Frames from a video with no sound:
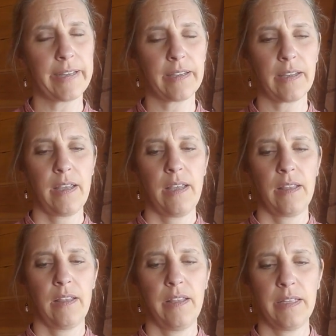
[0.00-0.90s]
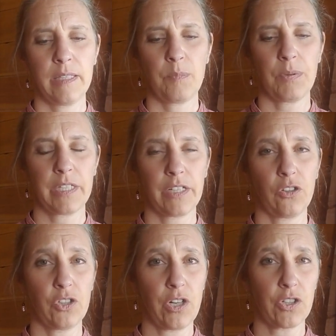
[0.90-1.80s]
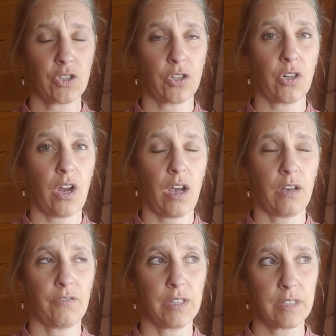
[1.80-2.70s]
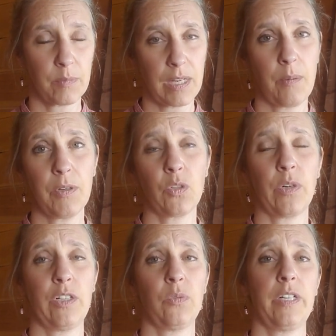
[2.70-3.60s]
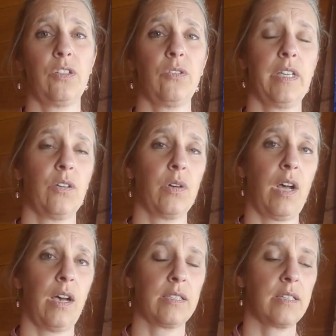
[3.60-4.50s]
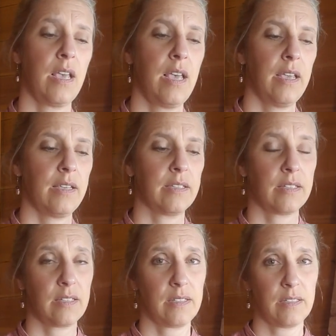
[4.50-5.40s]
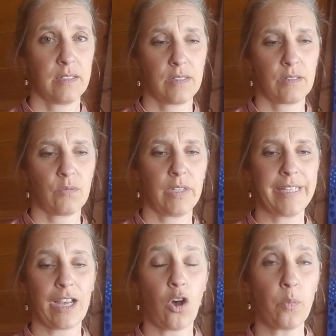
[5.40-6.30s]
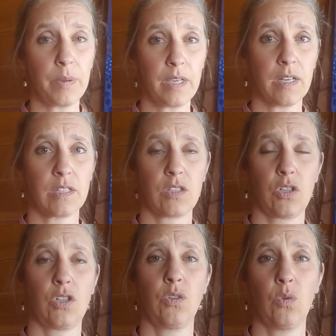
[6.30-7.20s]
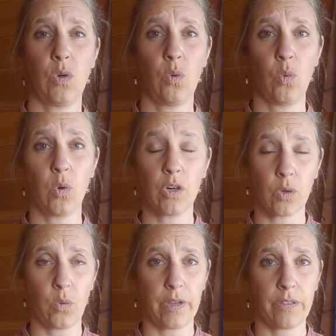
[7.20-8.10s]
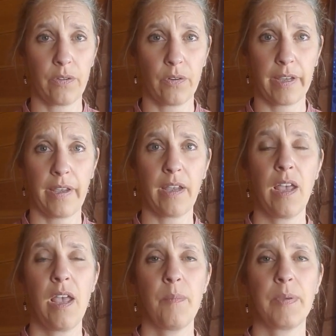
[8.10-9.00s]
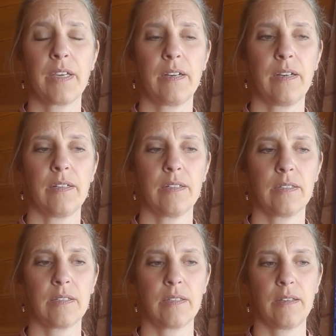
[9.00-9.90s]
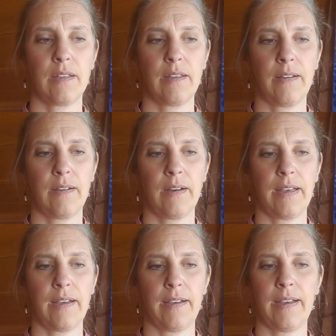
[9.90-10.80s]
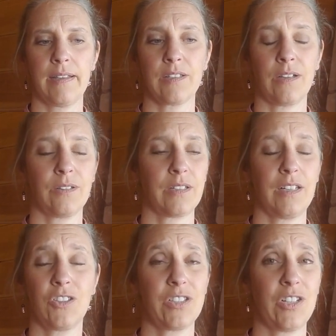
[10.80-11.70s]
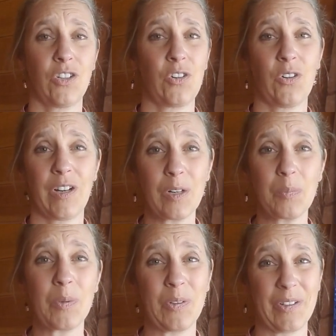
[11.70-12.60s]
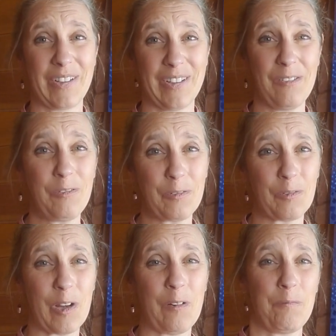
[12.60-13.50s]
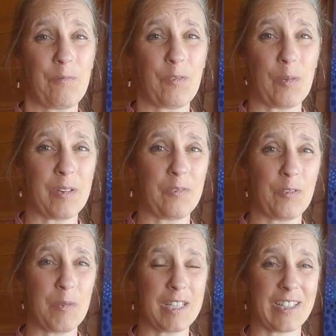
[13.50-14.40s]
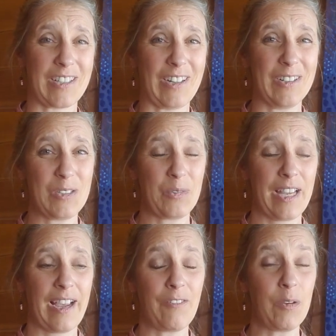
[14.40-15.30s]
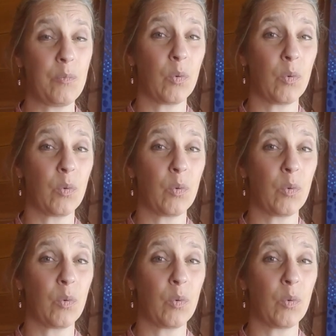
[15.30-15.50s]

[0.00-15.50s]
like this particular juncture of the September twenty twenty-two equinox is, is really helping us to work with, okay? Because as a, just an incredible gift, right, from the, from the stars, we have a